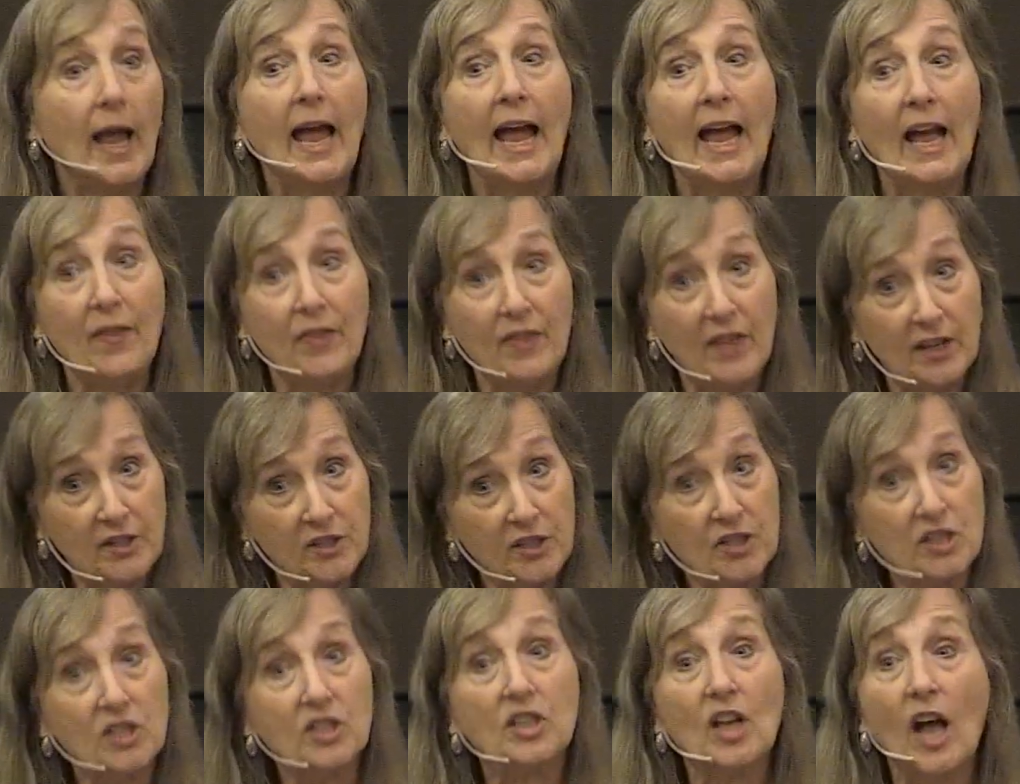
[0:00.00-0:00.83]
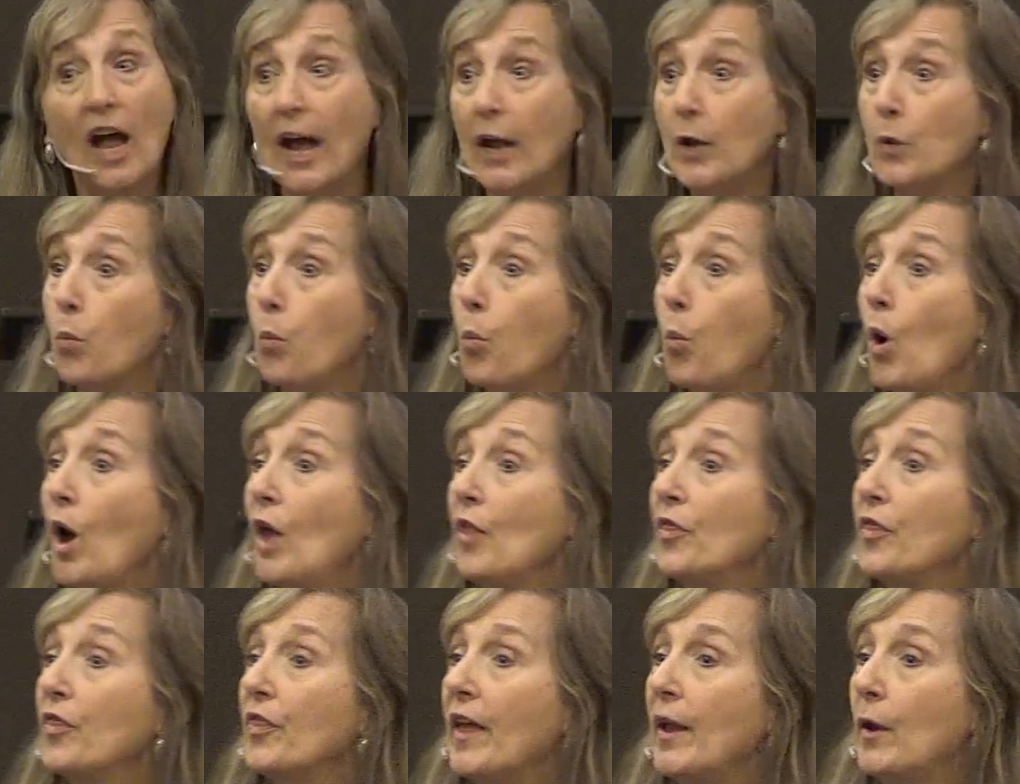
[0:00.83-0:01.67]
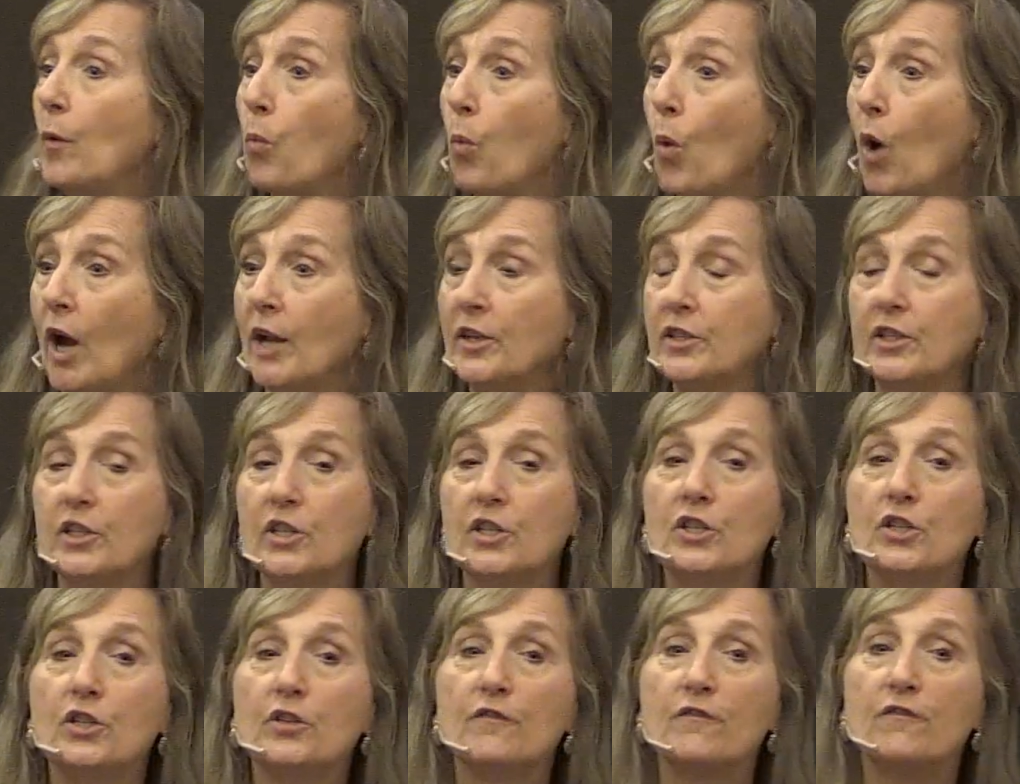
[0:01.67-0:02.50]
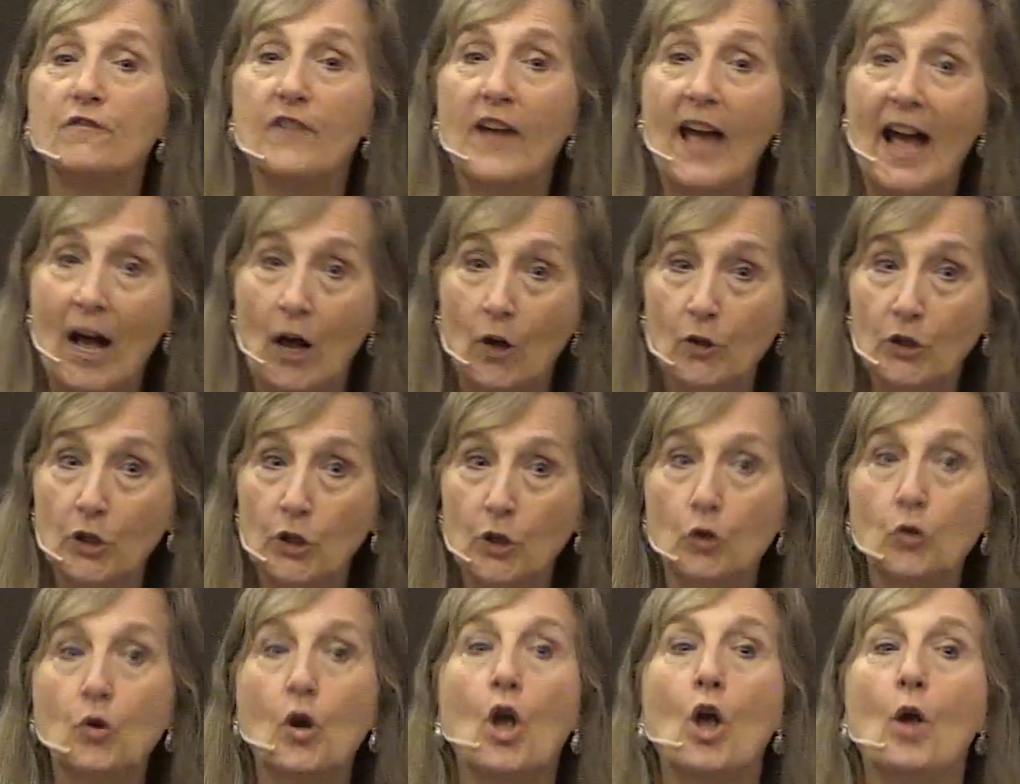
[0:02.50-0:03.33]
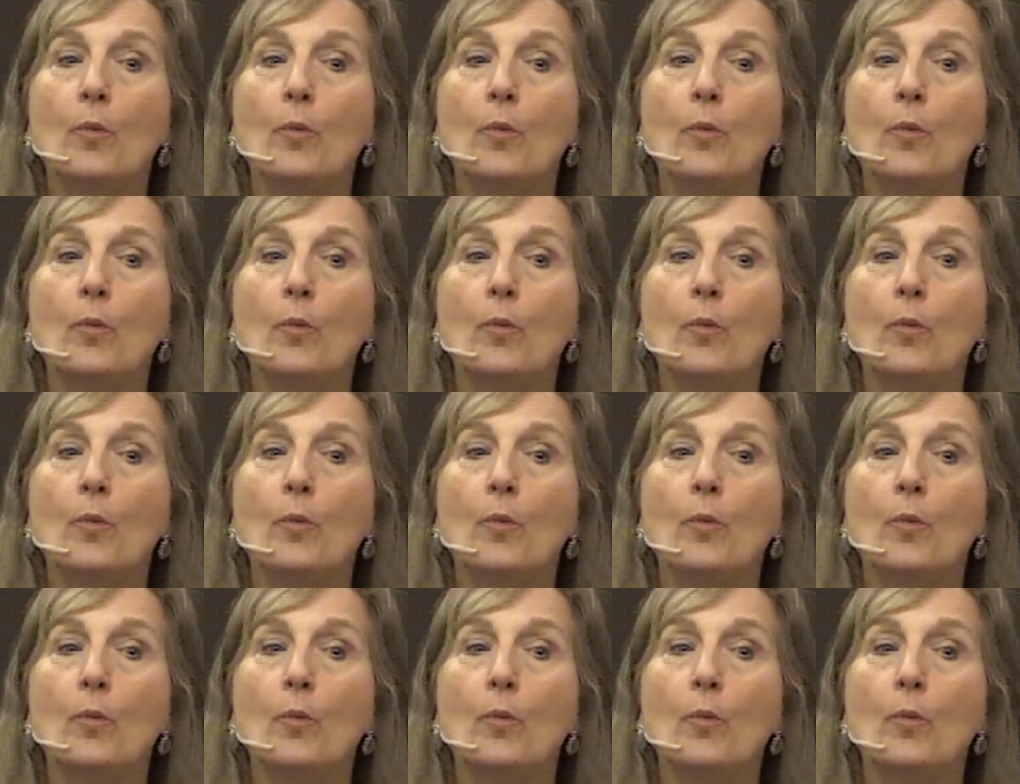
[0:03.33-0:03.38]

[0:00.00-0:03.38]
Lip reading: and then decide what they wanted to value,